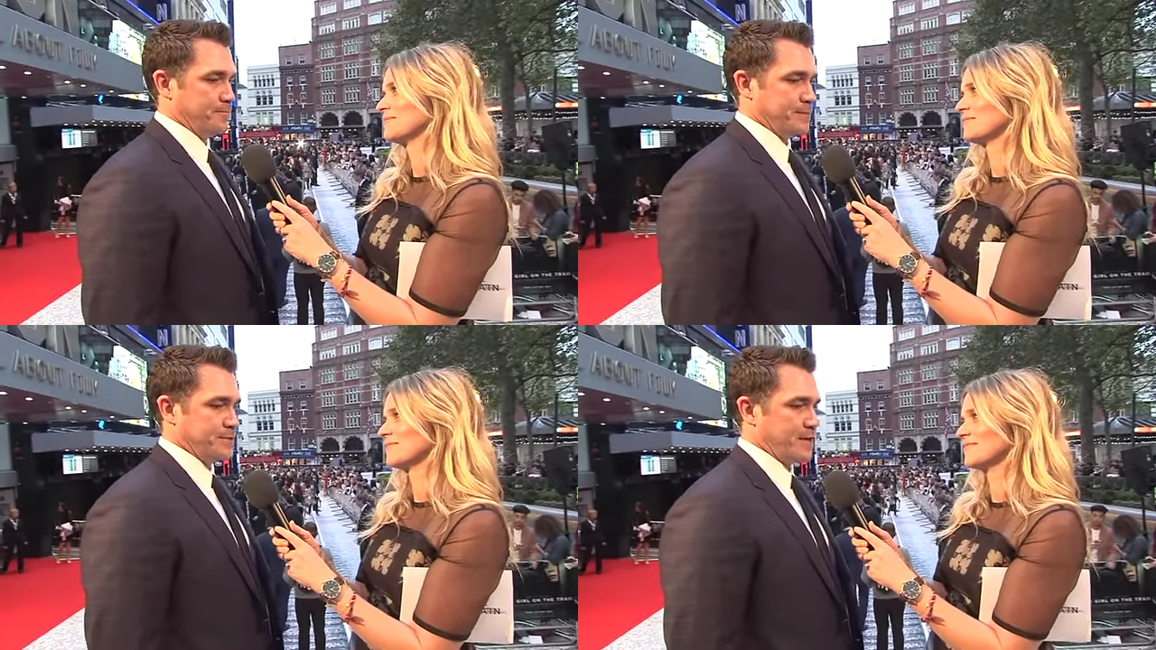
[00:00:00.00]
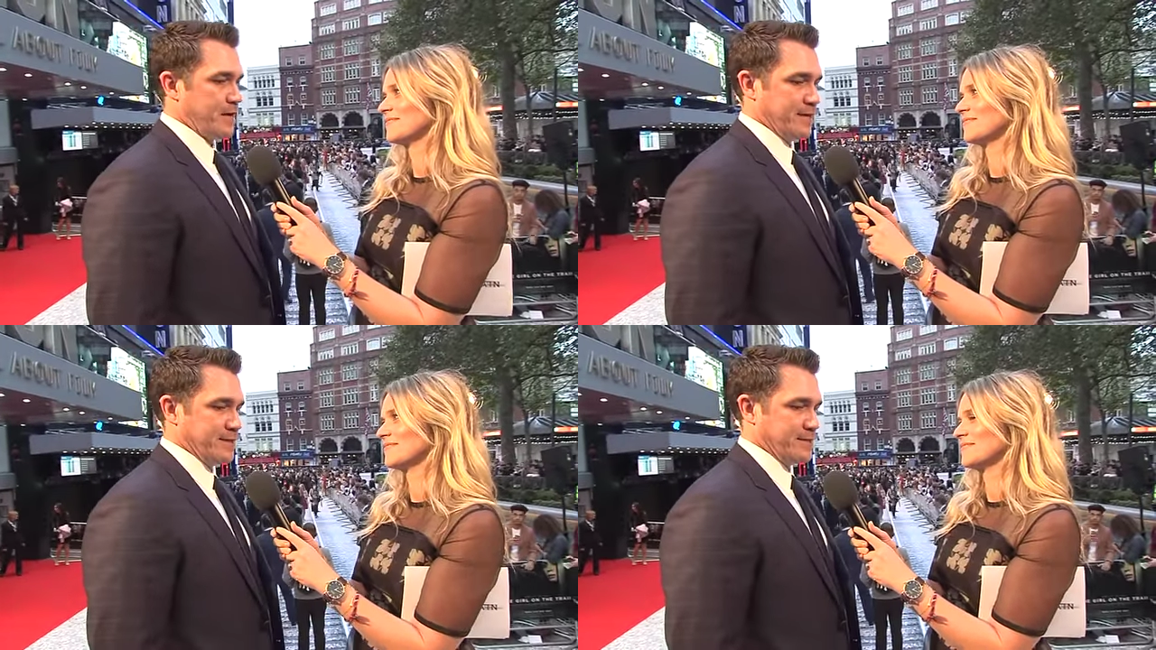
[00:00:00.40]

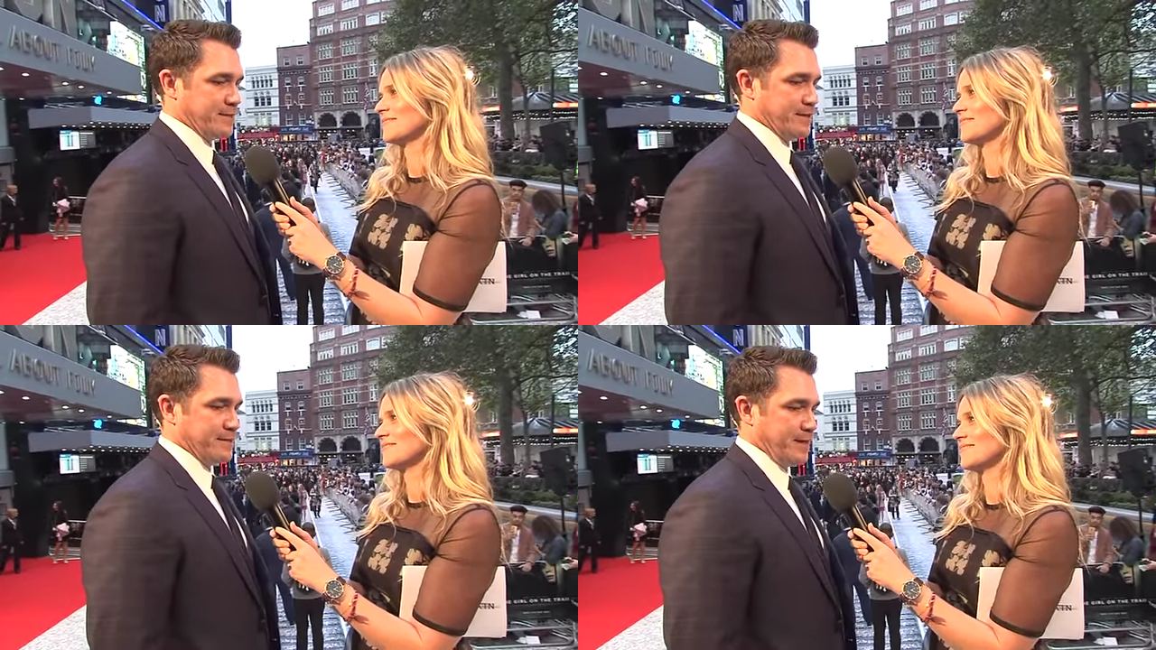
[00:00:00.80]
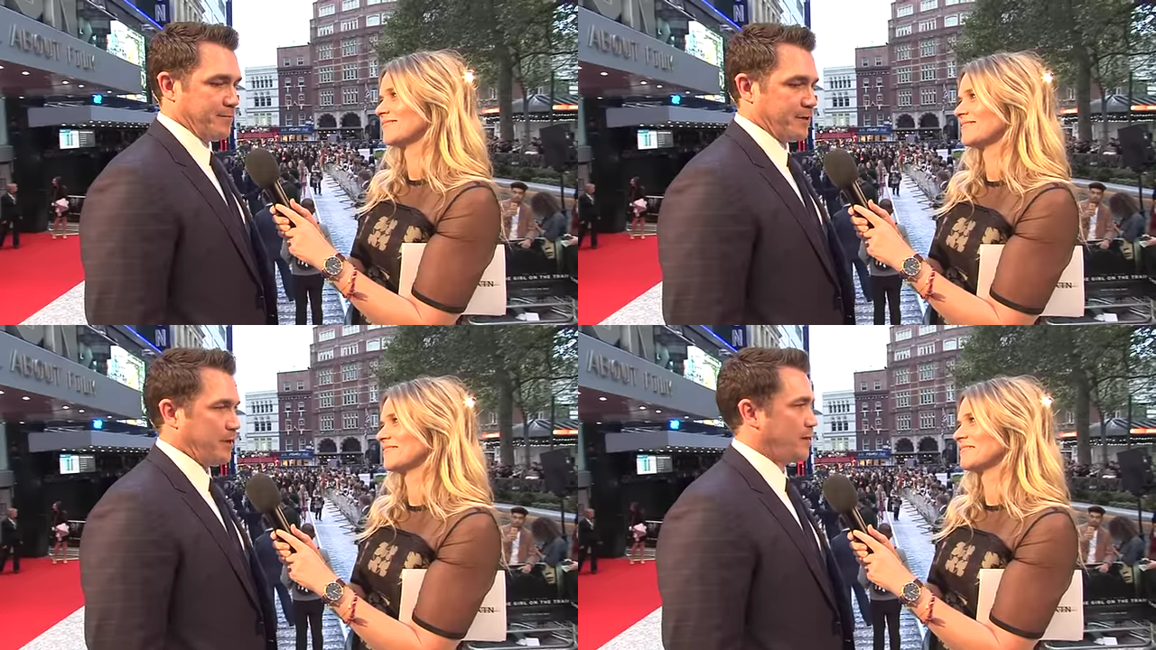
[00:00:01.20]
Speaker 1: besides the
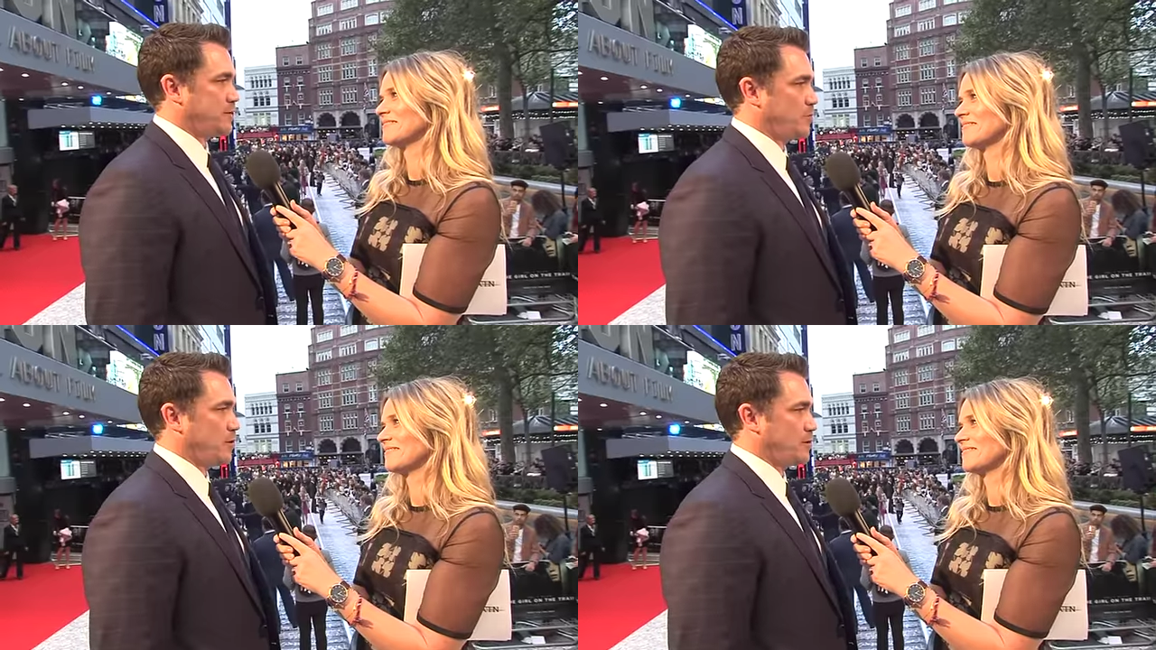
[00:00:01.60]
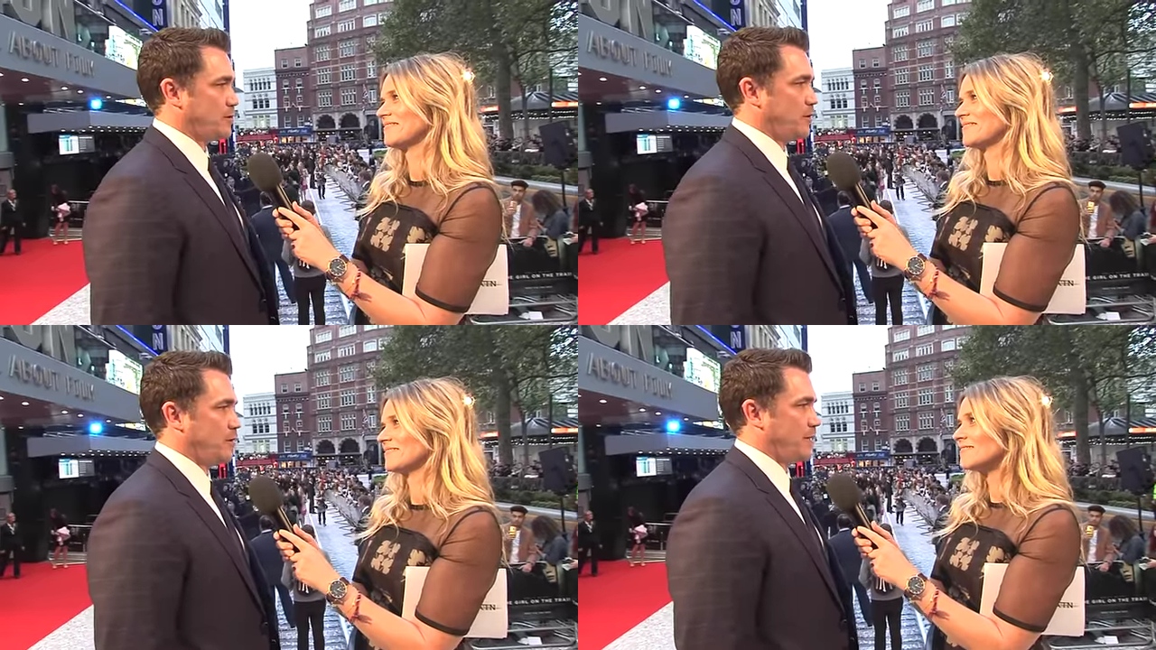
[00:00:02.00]
in-depth character work
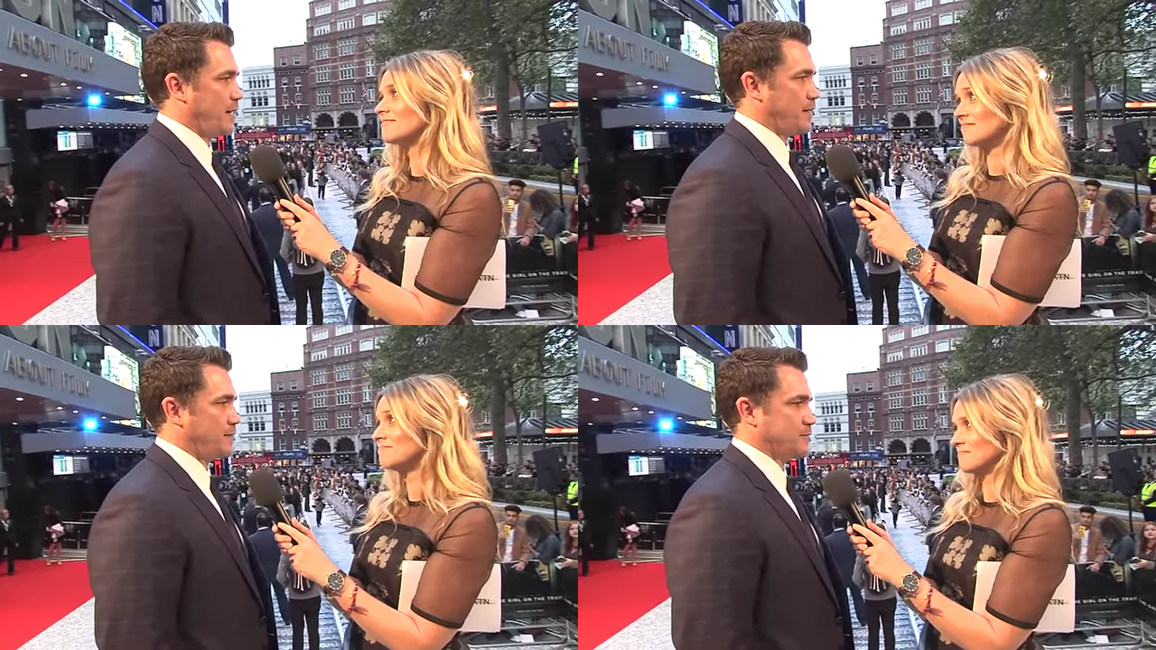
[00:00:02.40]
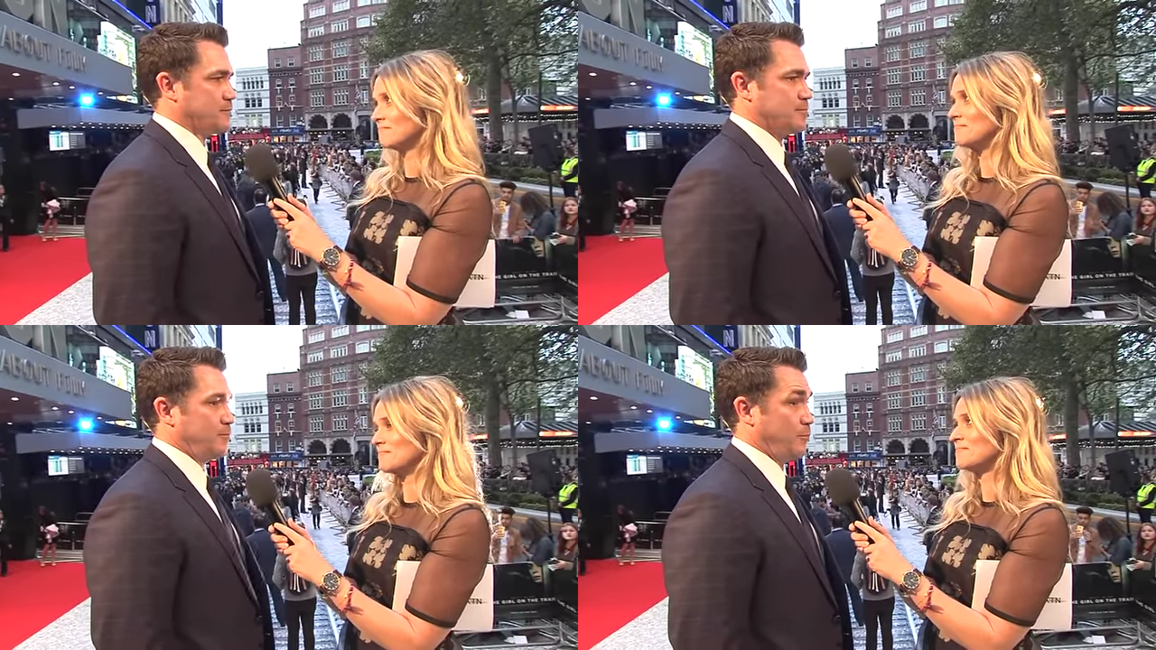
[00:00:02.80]
that all the
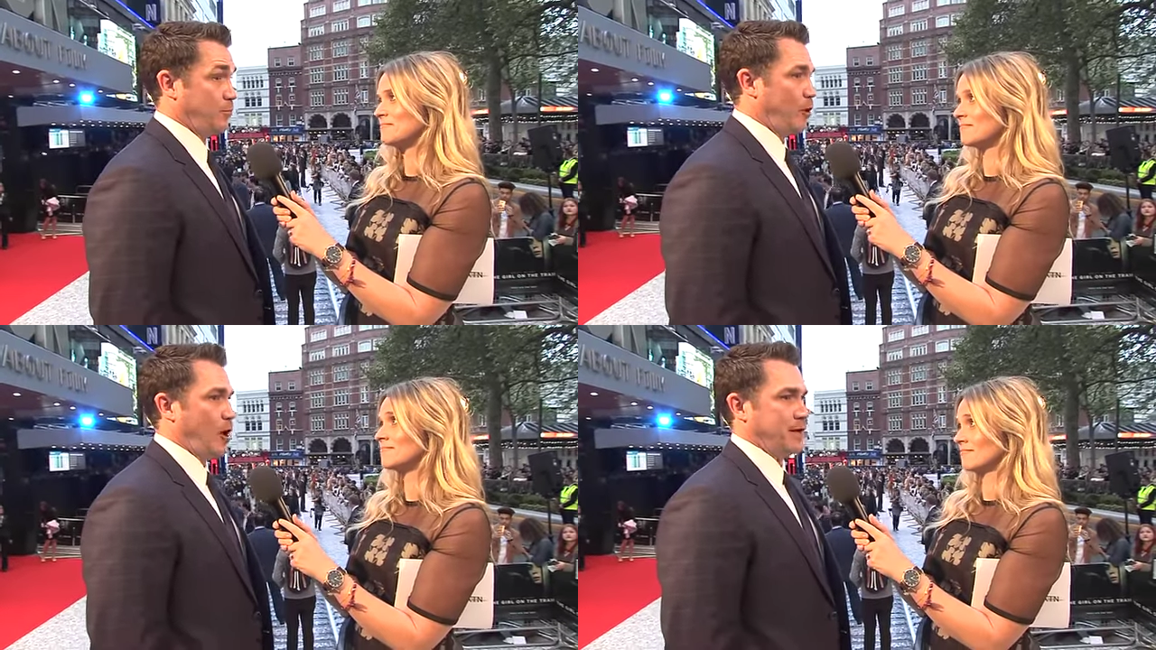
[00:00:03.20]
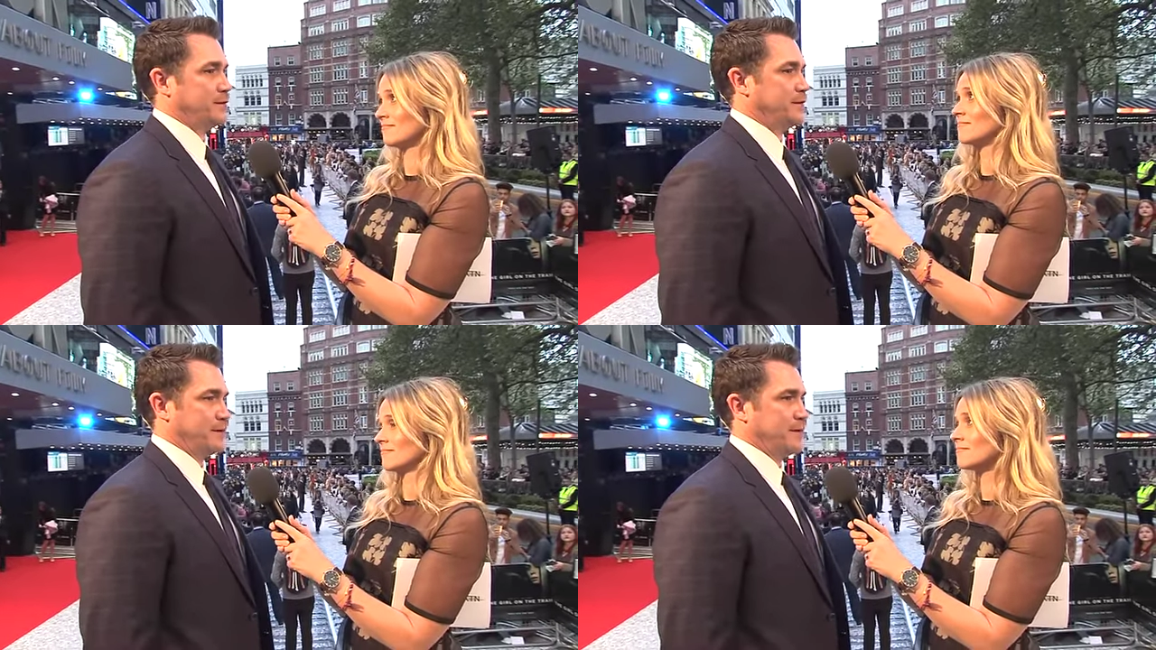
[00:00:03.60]
actors brought
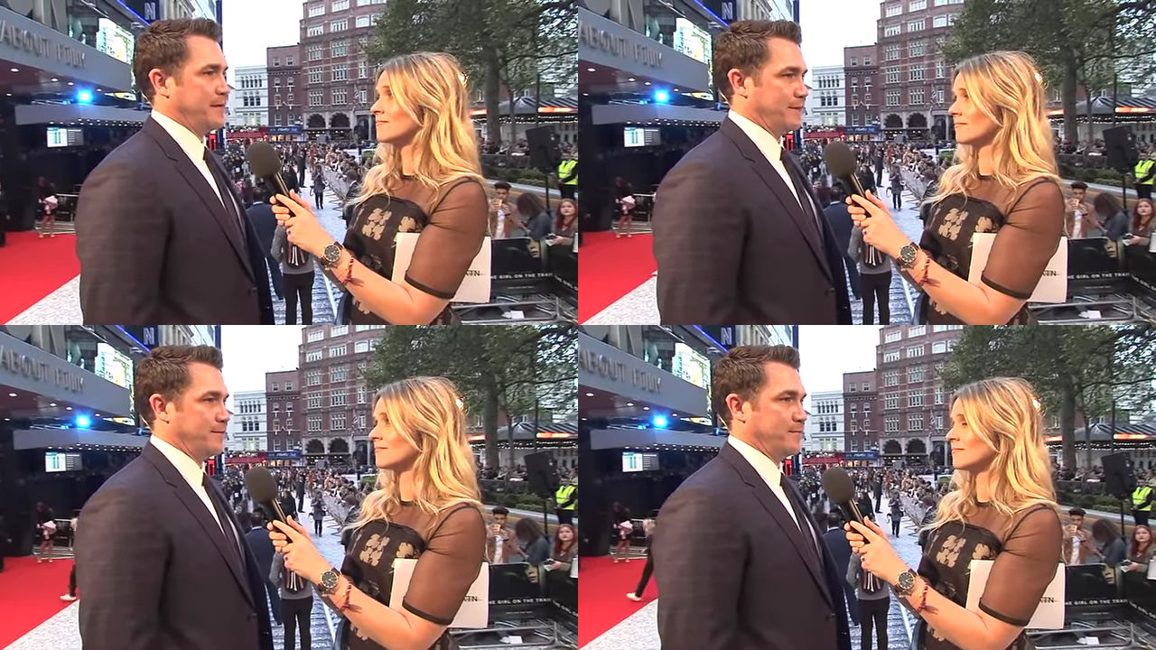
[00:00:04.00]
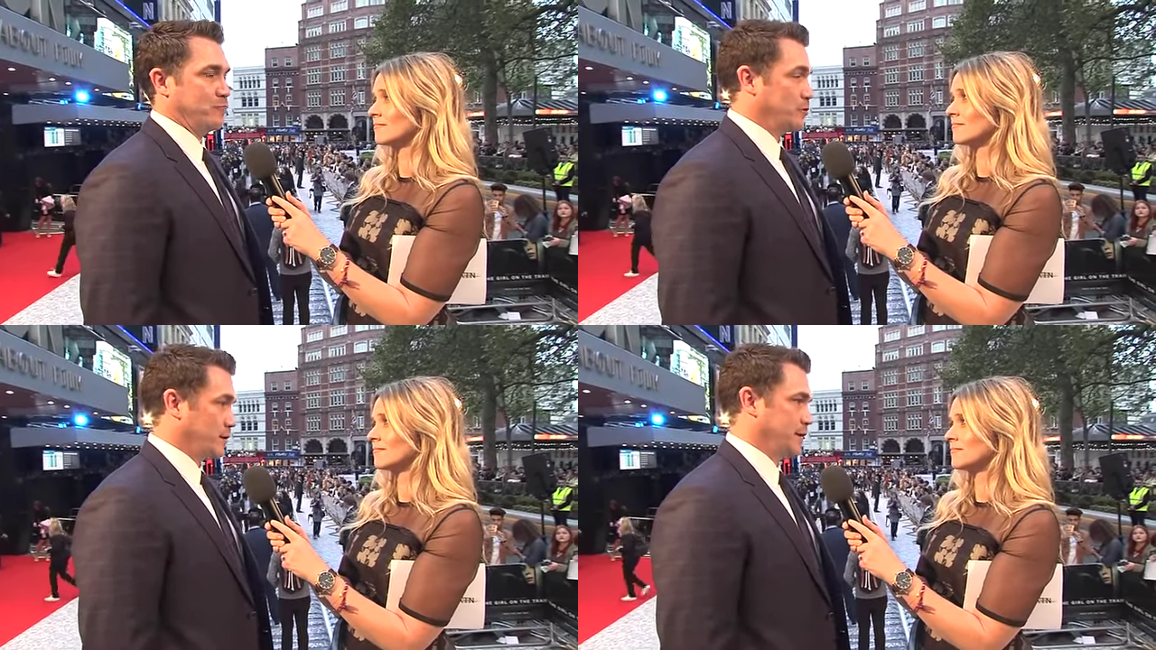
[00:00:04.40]
and
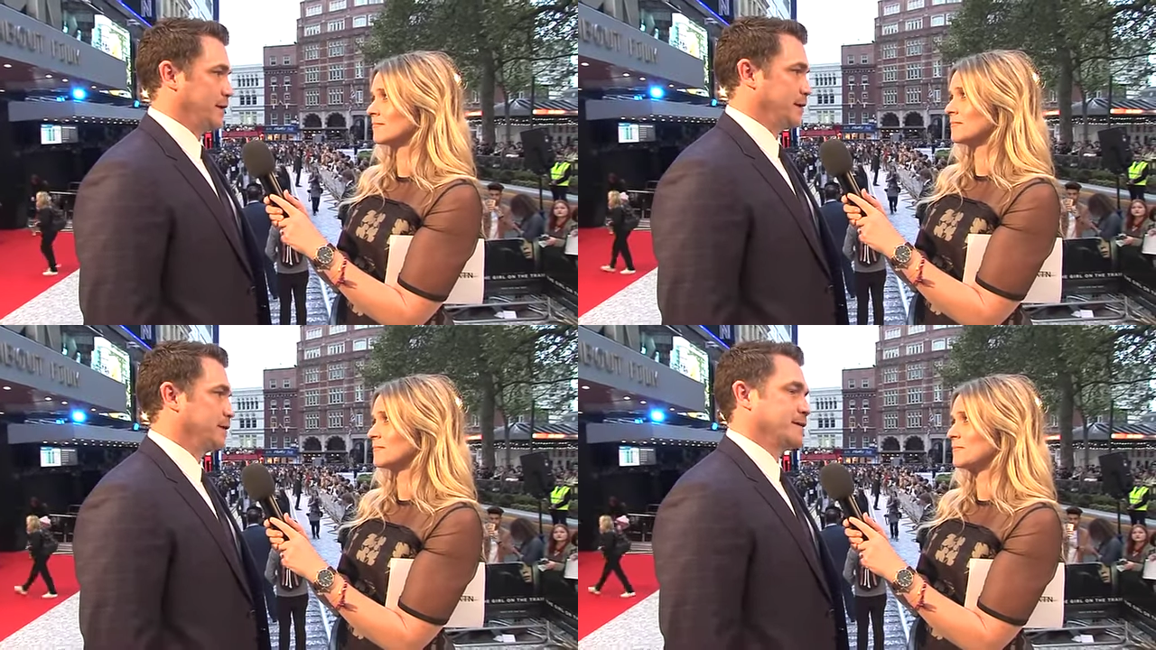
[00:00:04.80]
really